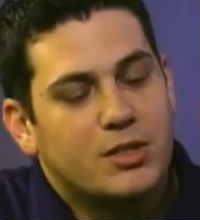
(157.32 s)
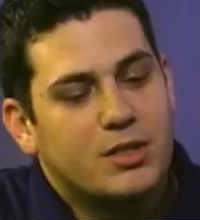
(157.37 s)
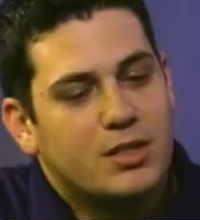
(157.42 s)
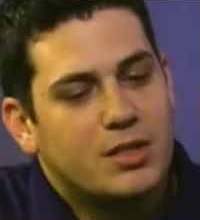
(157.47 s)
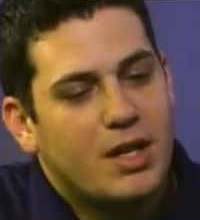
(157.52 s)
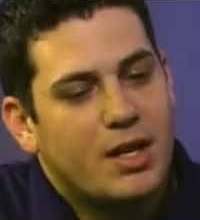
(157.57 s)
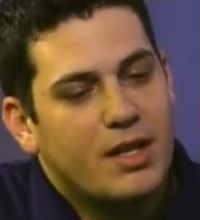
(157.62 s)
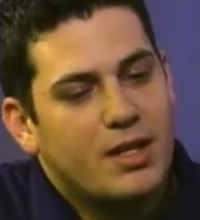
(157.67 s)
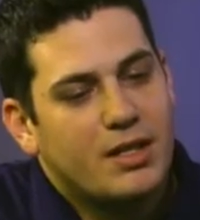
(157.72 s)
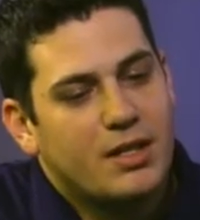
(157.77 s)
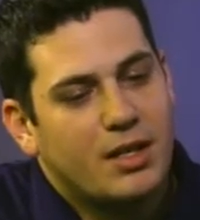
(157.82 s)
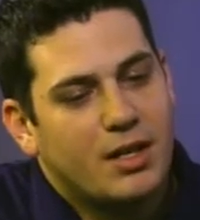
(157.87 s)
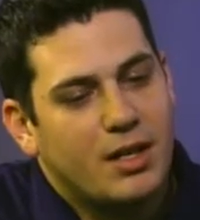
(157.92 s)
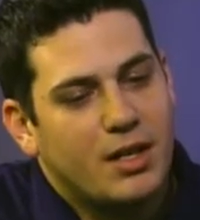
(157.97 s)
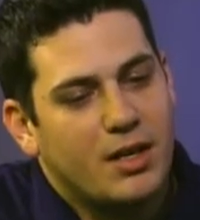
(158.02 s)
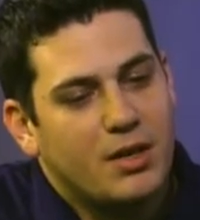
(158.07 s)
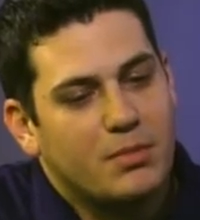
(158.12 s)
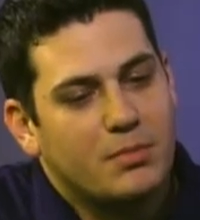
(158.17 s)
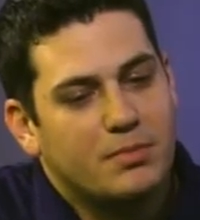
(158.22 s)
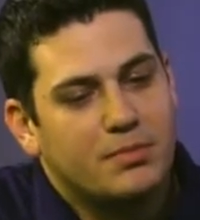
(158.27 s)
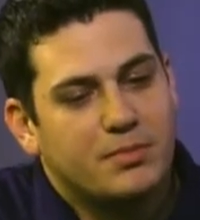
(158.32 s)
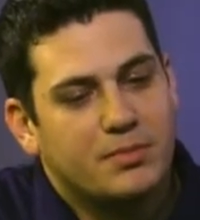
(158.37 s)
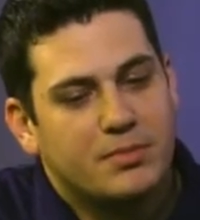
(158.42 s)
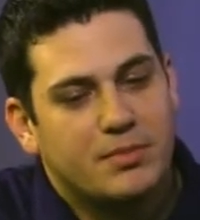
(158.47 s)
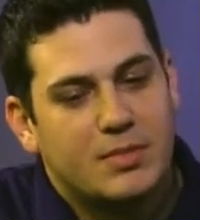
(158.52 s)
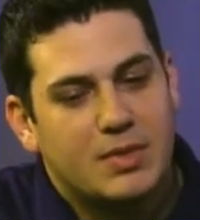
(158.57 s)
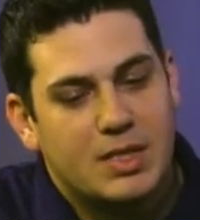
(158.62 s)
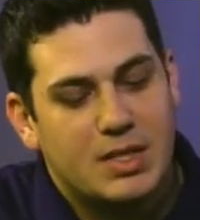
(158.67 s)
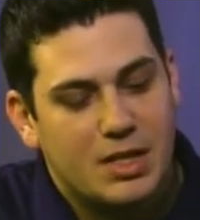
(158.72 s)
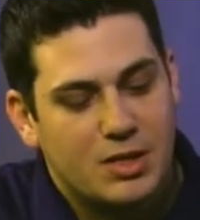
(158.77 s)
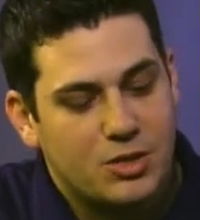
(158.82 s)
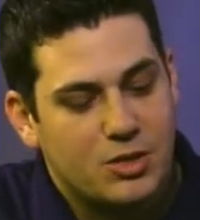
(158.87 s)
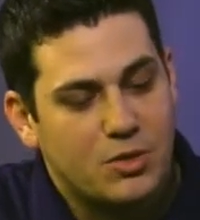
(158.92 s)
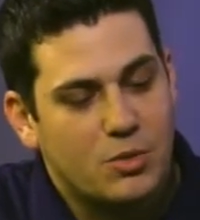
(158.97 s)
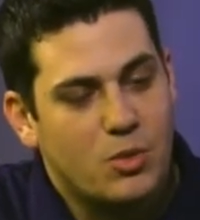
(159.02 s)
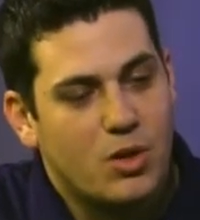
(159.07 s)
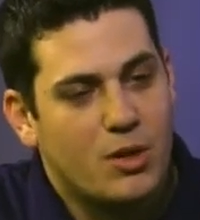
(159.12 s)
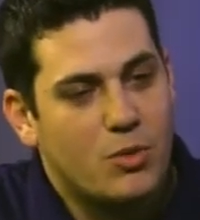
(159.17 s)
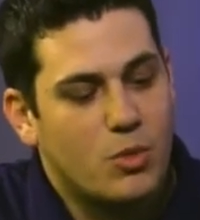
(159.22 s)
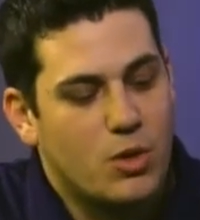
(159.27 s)
site, um, it's actually
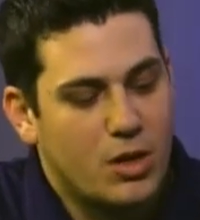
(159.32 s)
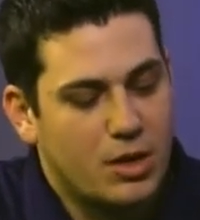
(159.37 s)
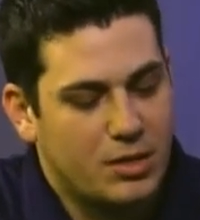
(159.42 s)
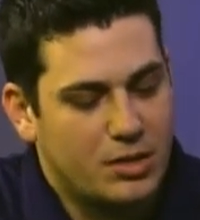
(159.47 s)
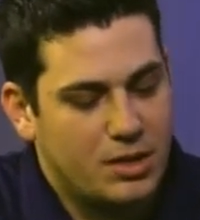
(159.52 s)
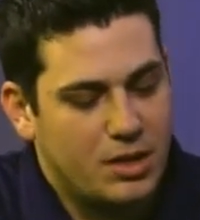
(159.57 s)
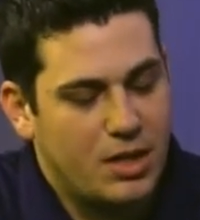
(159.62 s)
where I worked.